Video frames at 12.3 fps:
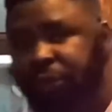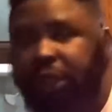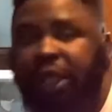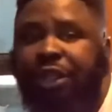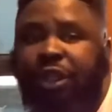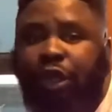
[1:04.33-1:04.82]

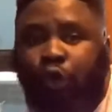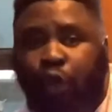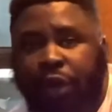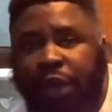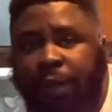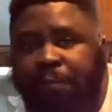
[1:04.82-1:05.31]
in the
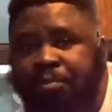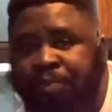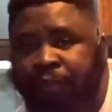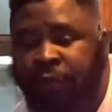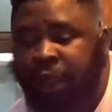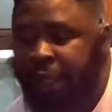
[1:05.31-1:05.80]
aquarium,
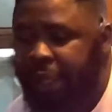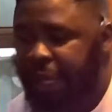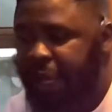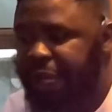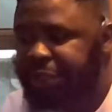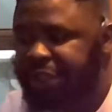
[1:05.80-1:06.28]

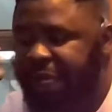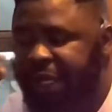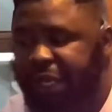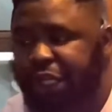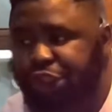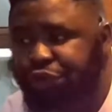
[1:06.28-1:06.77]
and that
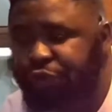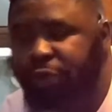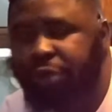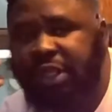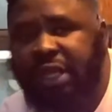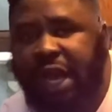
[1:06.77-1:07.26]
injury or
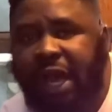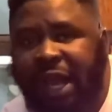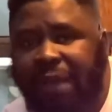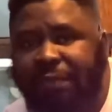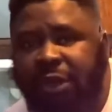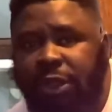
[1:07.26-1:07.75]
that
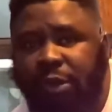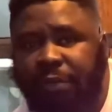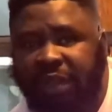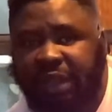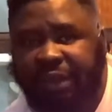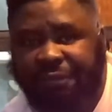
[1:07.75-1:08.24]
eye
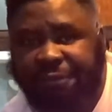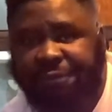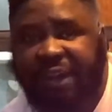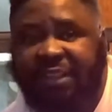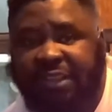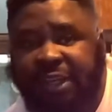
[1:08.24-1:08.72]
becomes
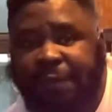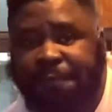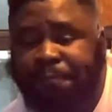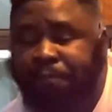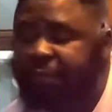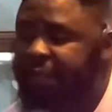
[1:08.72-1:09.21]
infected
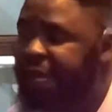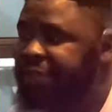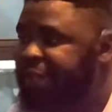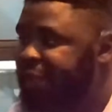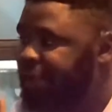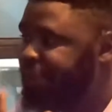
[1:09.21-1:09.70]
and
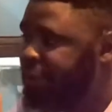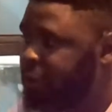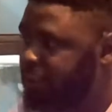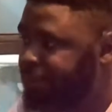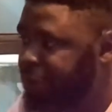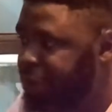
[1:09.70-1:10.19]
then it
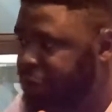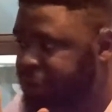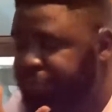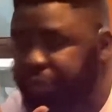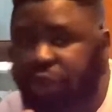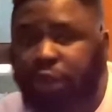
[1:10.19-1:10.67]
becomes
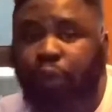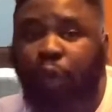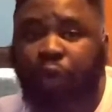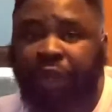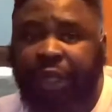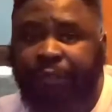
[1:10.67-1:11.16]

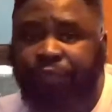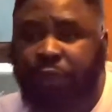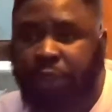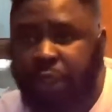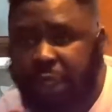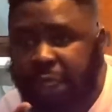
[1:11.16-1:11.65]
swollen,
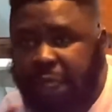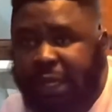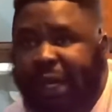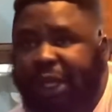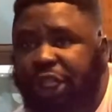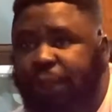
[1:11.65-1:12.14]

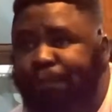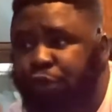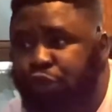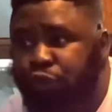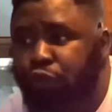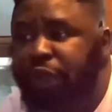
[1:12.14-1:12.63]
like it's
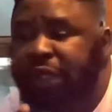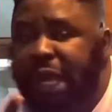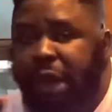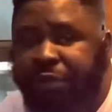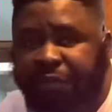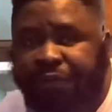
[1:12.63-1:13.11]
protruding
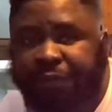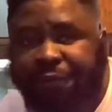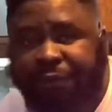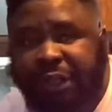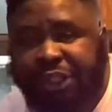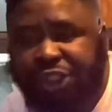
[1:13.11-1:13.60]
out of the
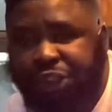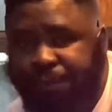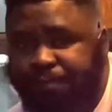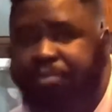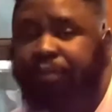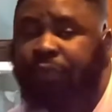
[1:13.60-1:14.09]

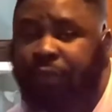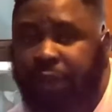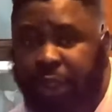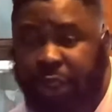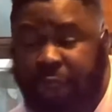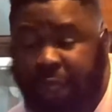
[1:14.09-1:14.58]

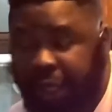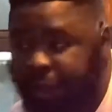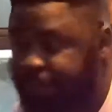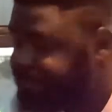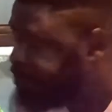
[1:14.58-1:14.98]
fish's head.